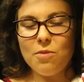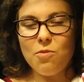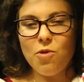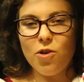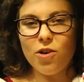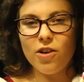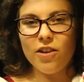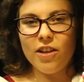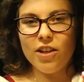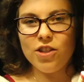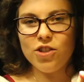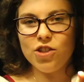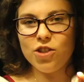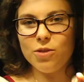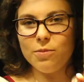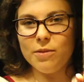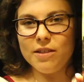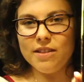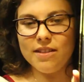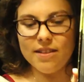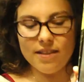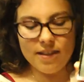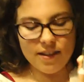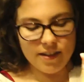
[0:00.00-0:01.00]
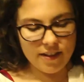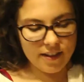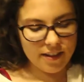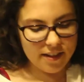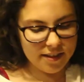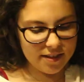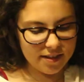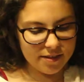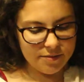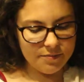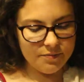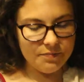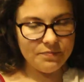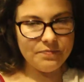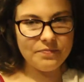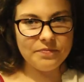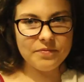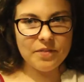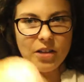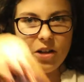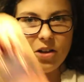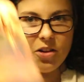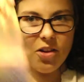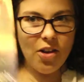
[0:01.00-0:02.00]
the Mortal Instruments series,
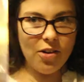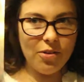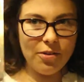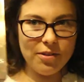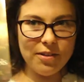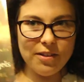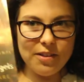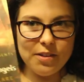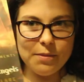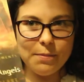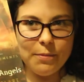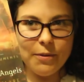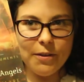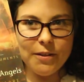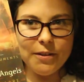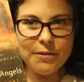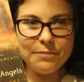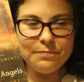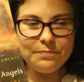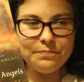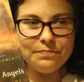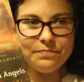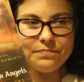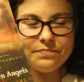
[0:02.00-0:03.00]
along with this book.